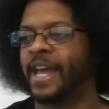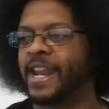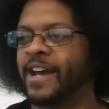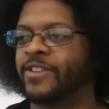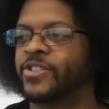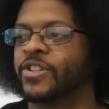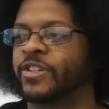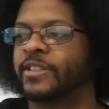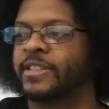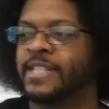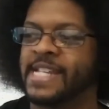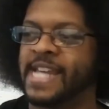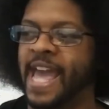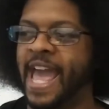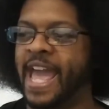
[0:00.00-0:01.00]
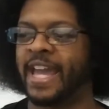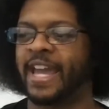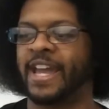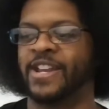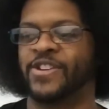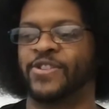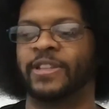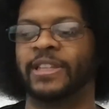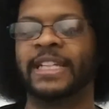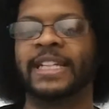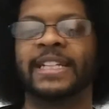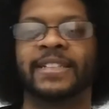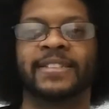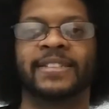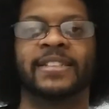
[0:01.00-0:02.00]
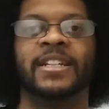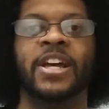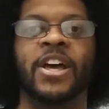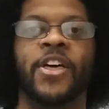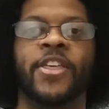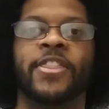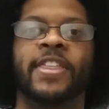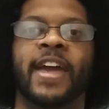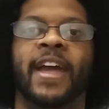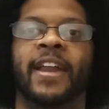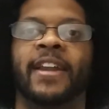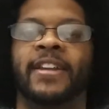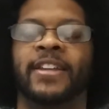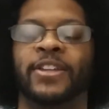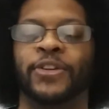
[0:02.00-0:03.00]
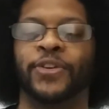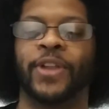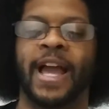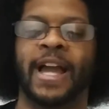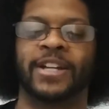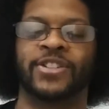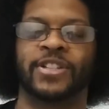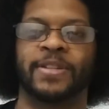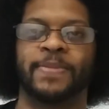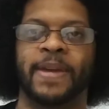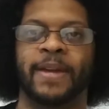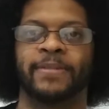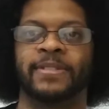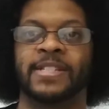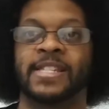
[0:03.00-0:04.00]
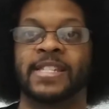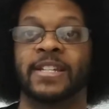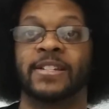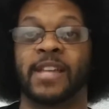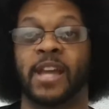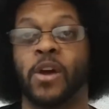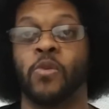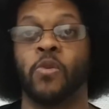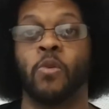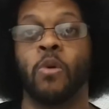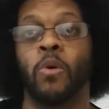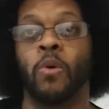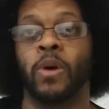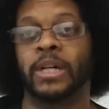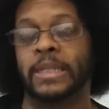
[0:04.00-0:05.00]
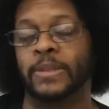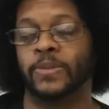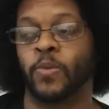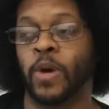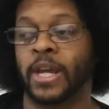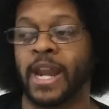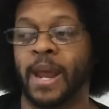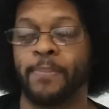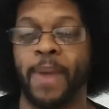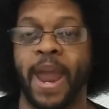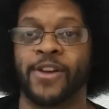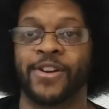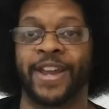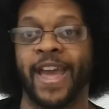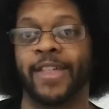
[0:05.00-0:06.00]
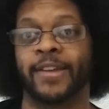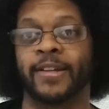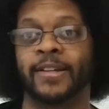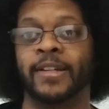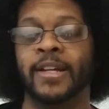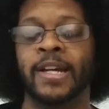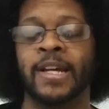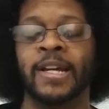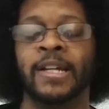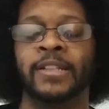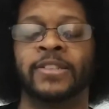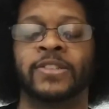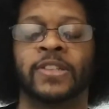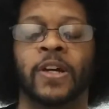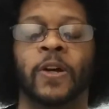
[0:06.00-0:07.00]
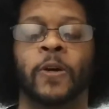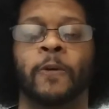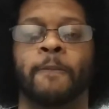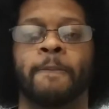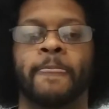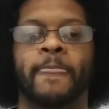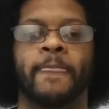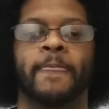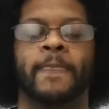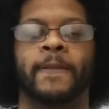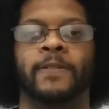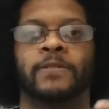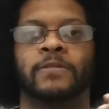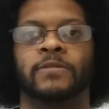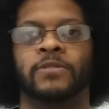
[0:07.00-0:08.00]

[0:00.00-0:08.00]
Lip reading: if you plan out your day and your list, then you'll actually be able to see, it's like, oh, what can I pair together? So